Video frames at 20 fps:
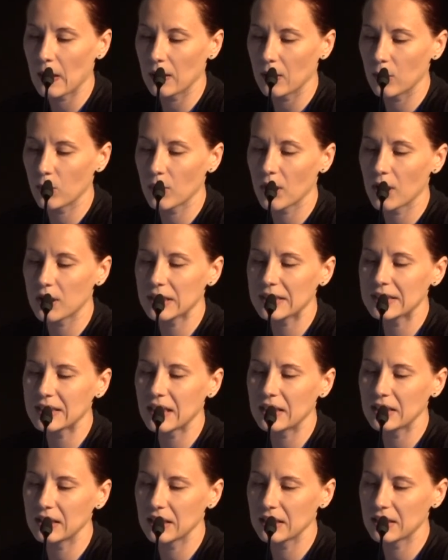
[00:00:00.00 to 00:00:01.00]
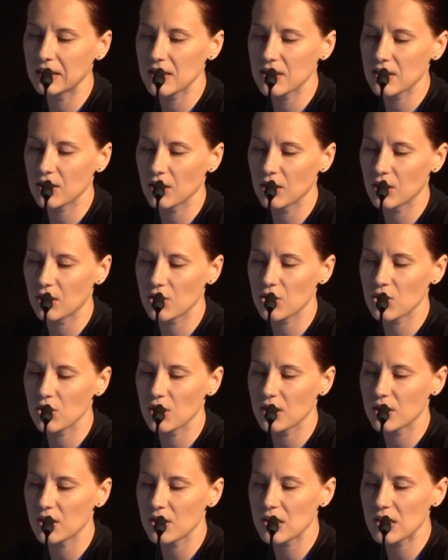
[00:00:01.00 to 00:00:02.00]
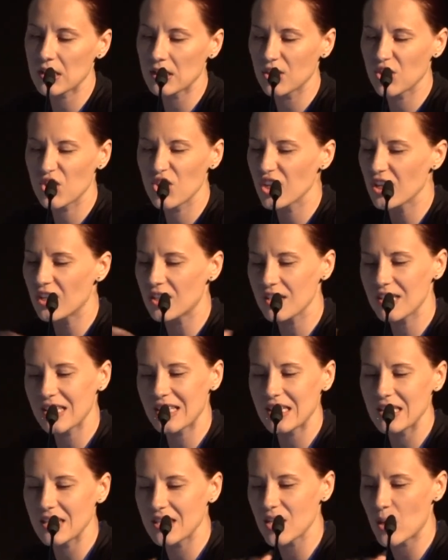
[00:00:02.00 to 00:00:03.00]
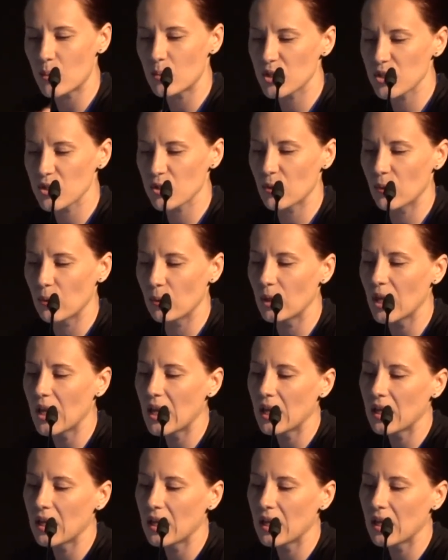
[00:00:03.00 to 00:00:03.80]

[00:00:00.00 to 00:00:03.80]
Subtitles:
we are attending this year GRC Summer School